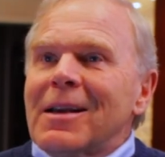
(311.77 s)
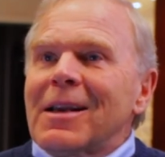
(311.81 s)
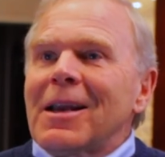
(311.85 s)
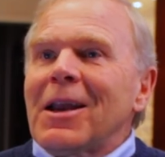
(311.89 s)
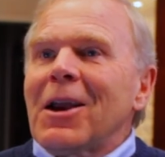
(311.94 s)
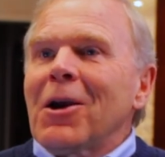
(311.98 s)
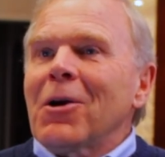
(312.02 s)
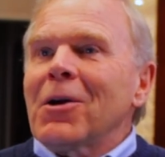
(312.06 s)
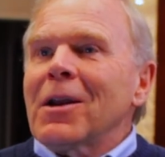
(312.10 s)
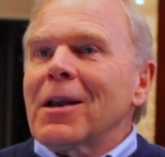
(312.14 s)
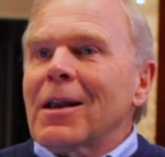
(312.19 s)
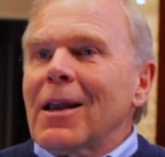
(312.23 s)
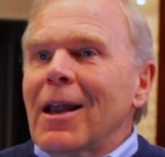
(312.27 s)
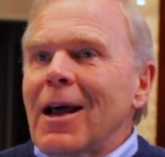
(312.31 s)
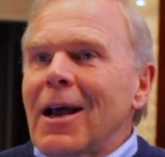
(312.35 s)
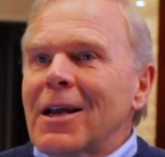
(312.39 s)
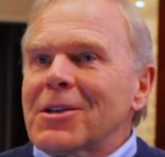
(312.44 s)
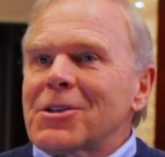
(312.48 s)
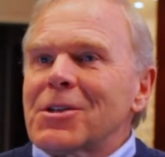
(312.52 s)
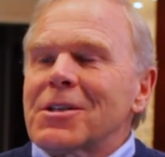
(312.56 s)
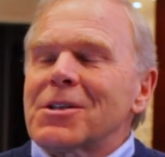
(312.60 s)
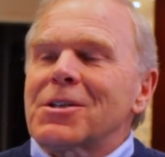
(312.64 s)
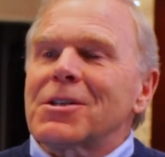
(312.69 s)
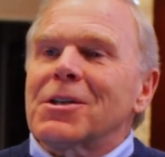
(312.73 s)
carrying
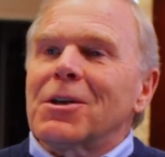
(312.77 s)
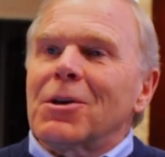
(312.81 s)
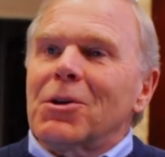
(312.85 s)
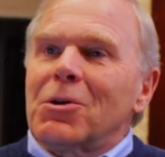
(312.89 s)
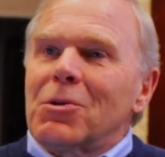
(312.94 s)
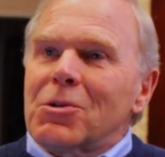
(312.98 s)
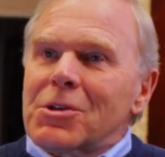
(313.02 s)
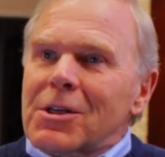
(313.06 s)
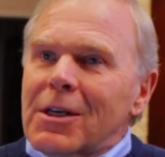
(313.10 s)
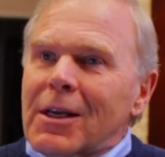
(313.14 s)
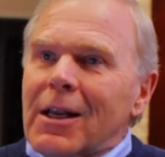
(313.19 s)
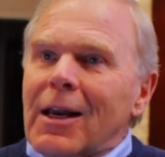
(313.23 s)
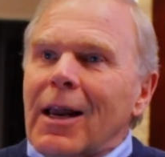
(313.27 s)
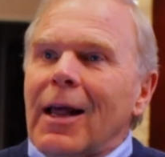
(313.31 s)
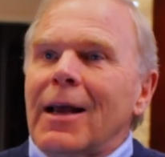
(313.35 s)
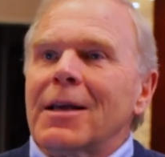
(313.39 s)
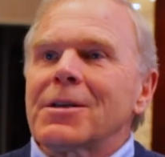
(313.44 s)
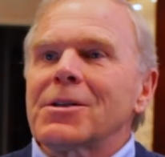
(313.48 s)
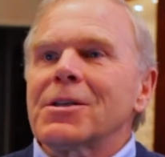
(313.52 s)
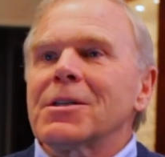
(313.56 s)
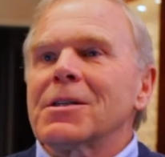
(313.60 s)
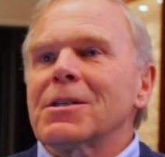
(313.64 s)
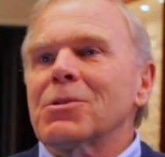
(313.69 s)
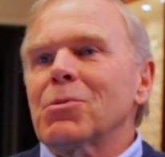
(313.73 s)
glasses and losing
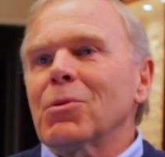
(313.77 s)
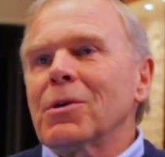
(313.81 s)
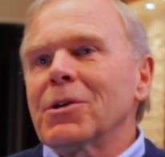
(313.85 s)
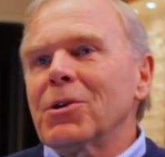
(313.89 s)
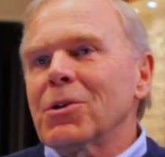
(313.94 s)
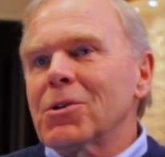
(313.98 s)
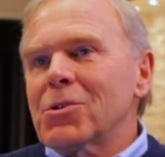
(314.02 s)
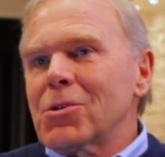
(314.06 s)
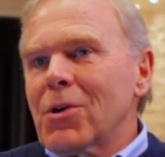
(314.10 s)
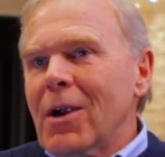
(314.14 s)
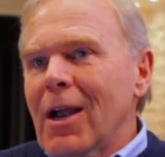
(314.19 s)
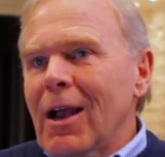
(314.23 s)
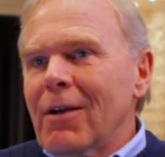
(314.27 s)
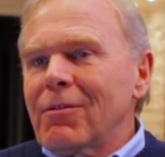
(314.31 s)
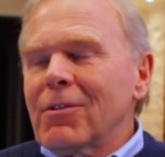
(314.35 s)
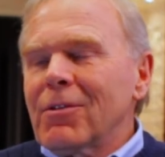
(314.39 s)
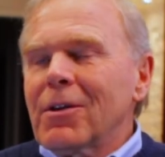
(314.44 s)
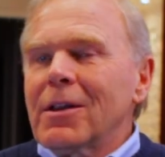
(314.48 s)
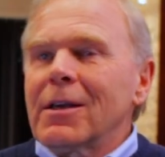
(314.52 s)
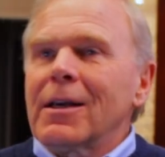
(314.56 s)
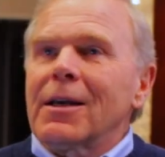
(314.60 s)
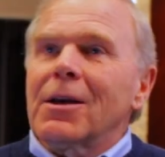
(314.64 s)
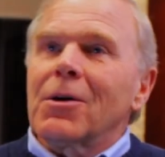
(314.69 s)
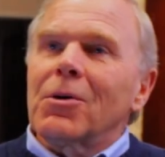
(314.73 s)
glasses when you're
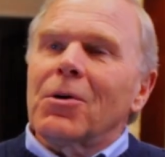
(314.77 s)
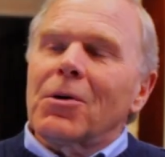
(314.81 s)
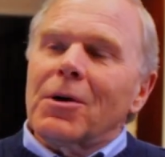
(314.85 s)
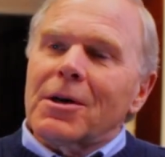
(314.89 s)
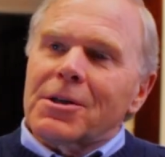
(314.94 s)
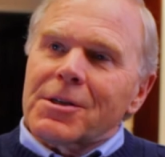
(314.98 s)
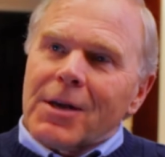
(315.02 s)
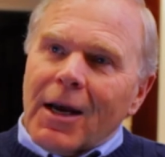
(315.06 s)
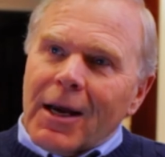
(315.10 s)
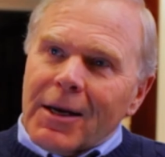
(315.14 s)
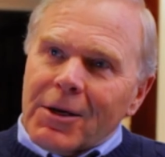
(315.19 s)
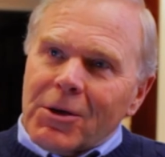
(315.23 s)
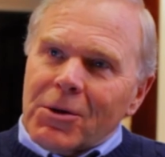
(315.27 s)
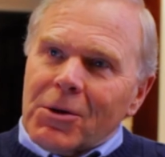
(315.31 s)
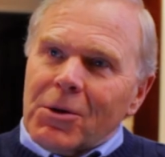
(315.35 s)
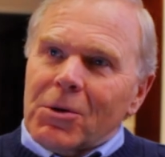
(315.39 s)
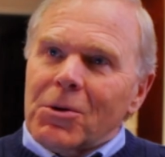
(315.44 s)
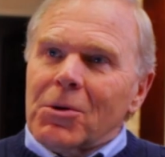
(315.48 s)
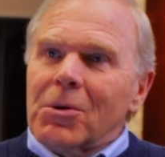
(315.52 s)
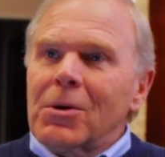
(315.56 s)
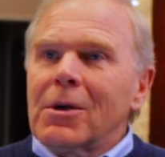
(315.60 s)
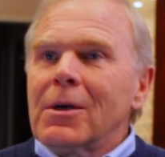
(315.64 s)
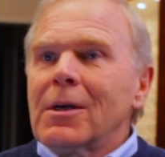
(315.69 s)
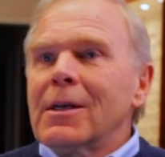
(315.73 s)
traveling, or as I
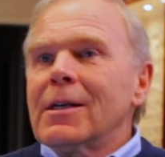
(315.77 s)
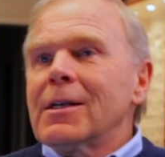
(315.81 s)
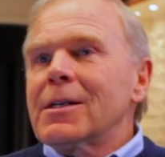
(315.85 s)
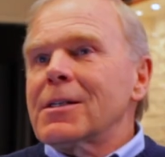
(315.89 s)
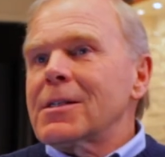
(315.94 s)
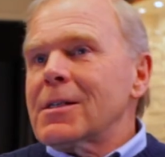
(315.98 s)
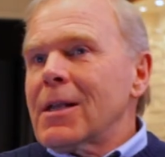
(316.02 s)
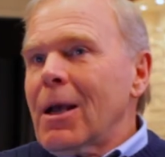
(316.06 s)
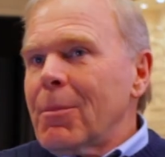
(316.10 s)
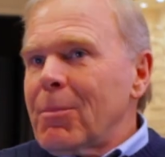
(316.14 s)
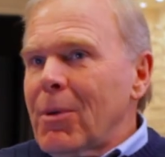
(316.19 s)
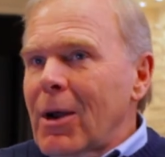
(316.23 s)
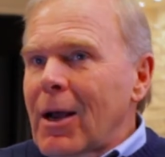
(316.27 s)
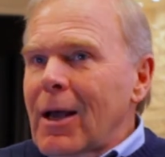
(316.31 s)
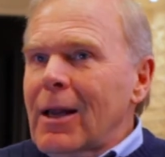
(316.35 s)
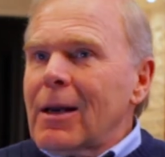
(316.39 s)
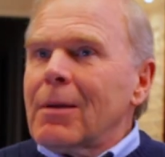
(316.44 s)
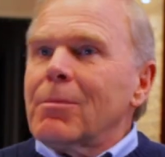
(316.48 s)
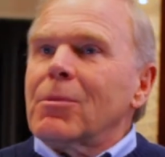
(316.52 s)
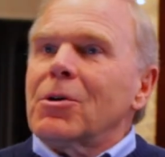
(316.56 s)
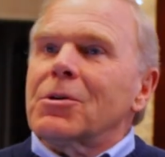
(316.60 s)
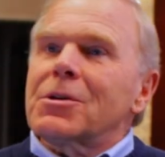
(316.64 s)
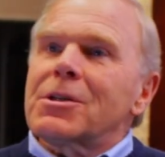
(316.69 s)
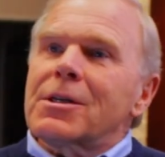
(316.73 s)
do, step
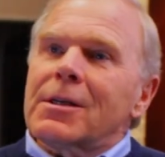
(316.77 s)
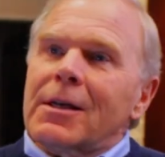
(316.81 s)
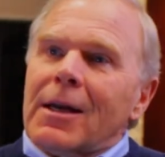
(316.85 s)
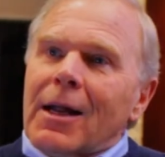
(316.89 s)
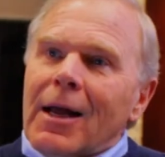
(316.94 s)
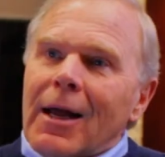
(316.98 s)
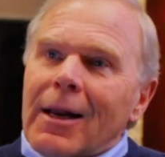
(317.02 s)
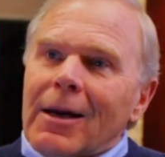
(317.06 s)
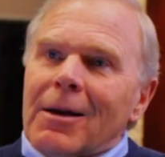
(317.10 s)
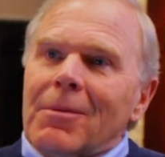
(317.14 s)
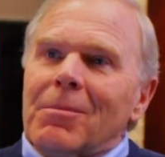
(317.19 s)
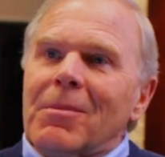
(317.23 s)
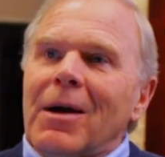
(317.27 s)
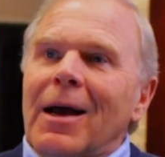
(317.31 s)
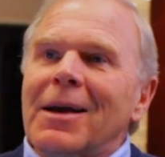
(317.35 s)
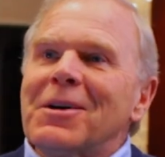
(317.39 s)
on them or sit on them.